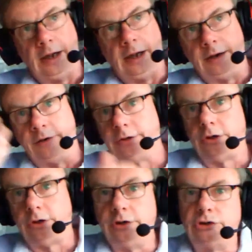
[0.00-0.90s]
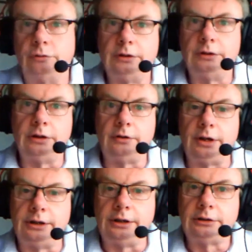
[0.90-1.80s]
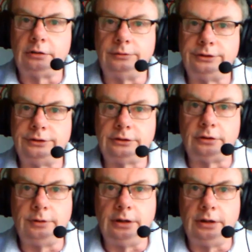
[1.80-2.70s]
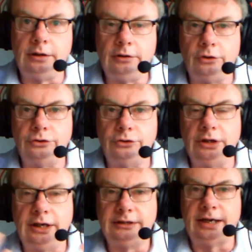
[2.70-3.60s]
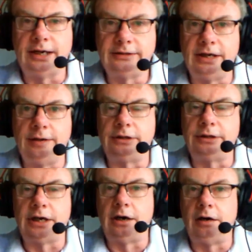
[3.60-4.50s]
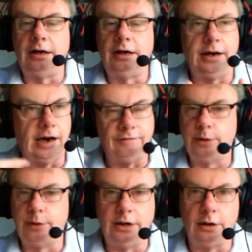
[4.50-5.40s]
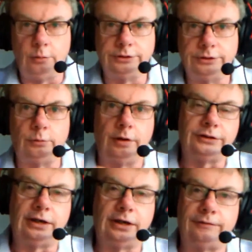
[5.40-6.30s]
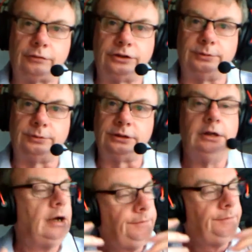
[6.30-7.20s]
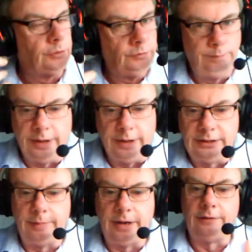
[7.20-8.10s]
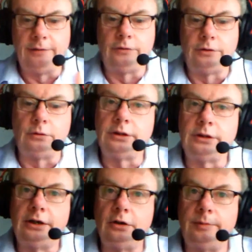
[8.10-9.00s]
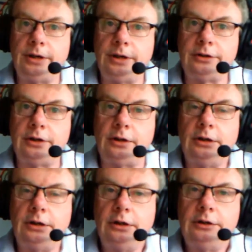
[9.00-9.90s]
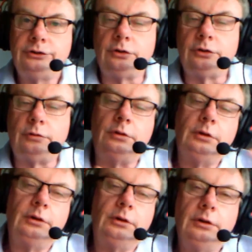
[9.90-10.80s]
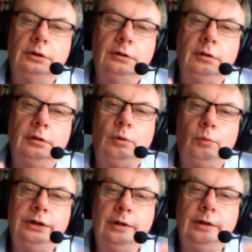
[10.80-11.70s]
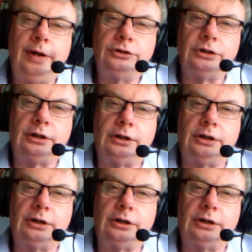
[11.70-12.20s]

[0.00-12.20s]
and on the toy show the other night there was somebody using the exact same guitar, and everybody now wants one of Santa for Christmas. There's big demand for the whole thing coming out there. So what way to manage